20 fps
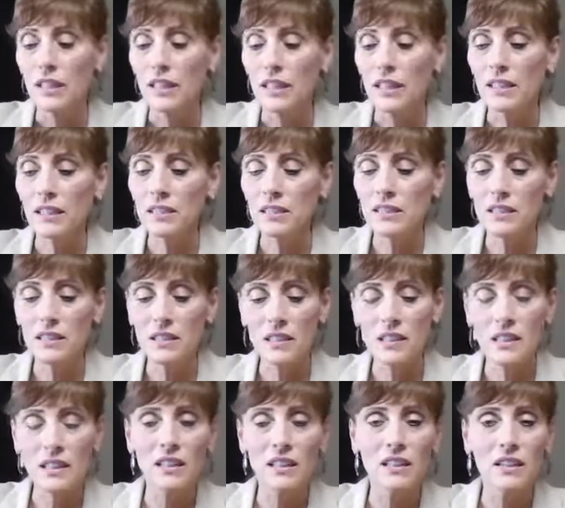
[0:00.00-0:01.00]
and this is the
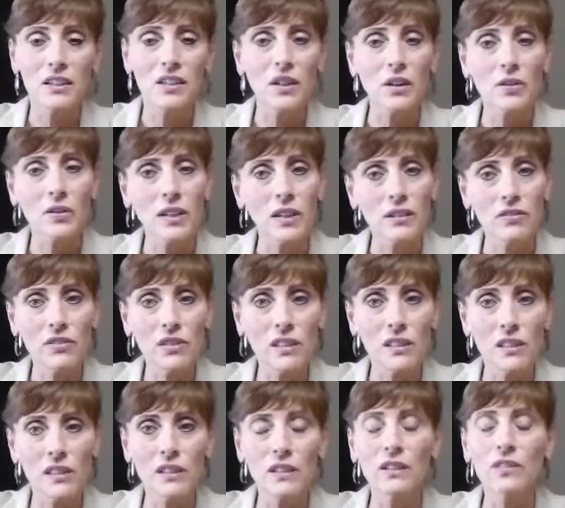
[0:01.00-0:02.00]
thing, you know, even
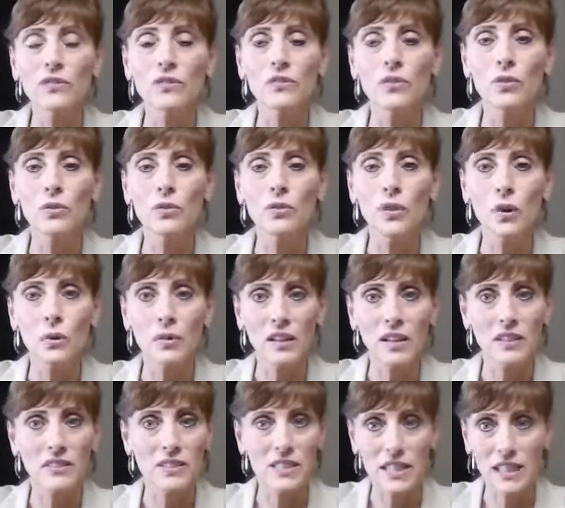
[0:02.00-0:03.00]
if you don't
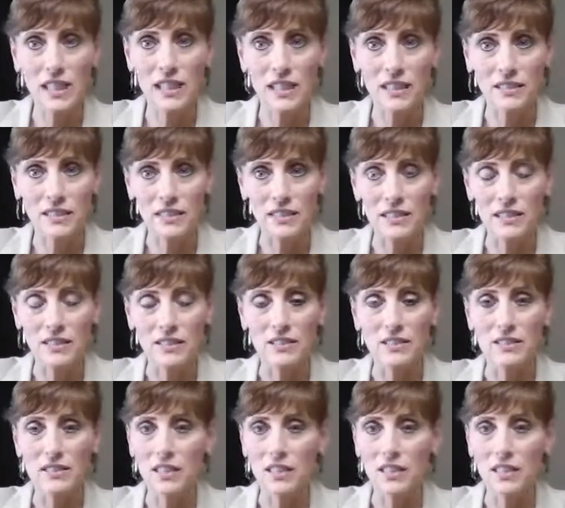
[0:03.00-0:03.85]
have celiac disease,